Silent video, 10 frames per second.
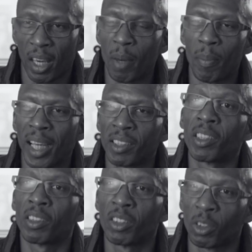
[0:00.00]
And my
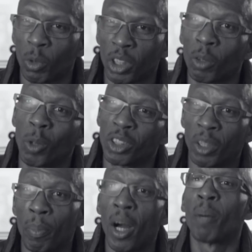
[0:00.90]
assistants was the
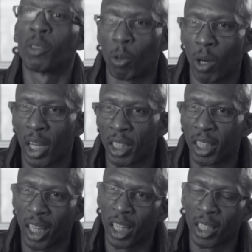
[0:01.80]
Bomb Squad,
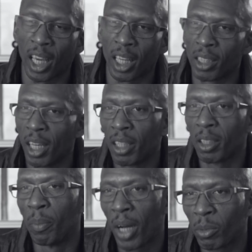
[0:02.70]
and the
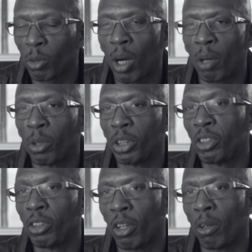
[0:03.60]
Bomb Squad
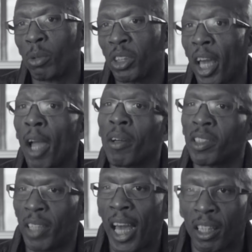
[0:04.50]
was Eric
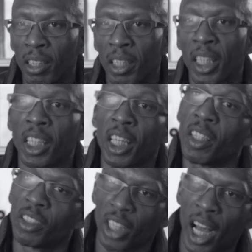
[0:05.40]
Sadler and Keith
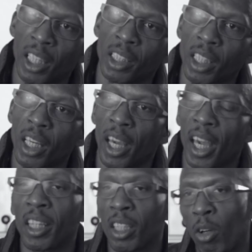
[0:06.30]
Shocklee,
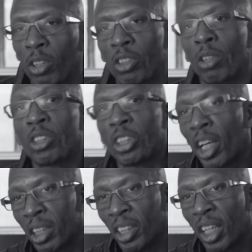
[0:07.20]
and then also
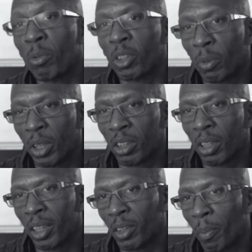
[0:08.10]
Chuck D was
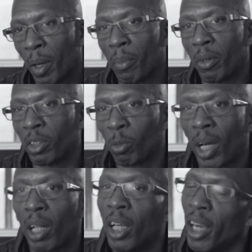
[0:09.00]
a member as
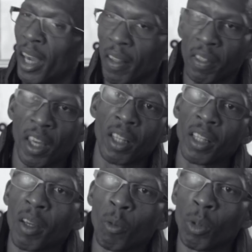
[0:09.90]
well. And then
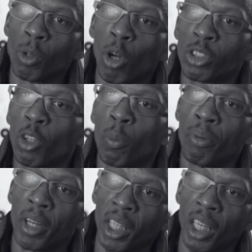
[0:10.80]
we would also
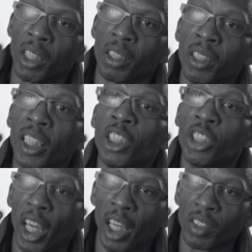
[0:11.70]
bring in
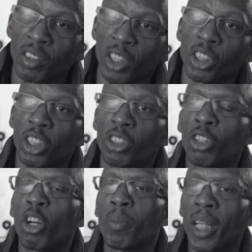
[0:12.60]
DJs such as
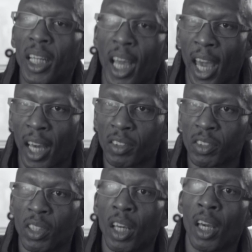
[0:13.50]
Terminator
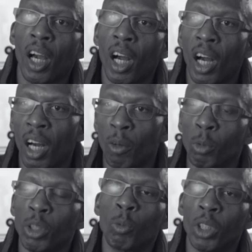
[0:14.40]
X,
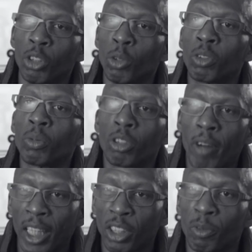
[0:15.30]
would do some
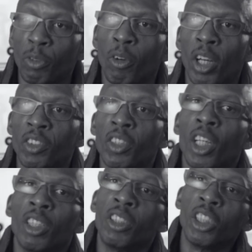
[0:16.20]
scratching for us.
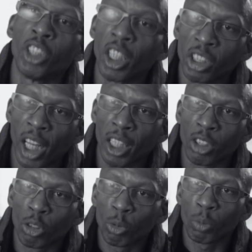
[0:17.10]
DJ Johnny
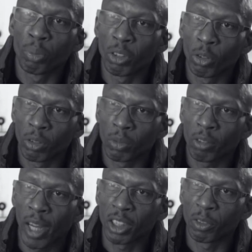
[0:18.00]
Juice would do some
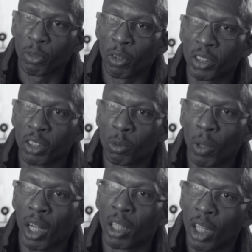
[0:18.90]
scratching for us as
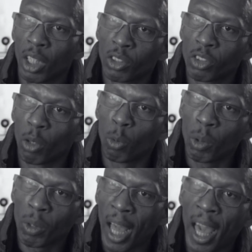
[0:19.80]
well. So we
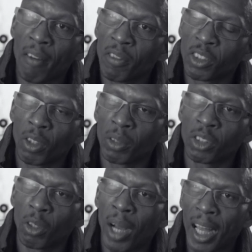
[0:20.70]
would have,
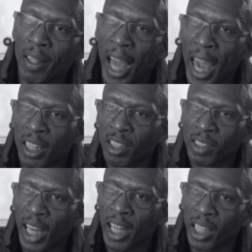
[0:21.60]
so I had this
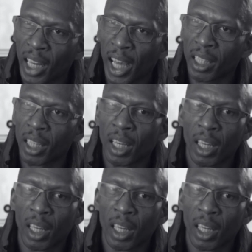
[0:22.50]
kind of like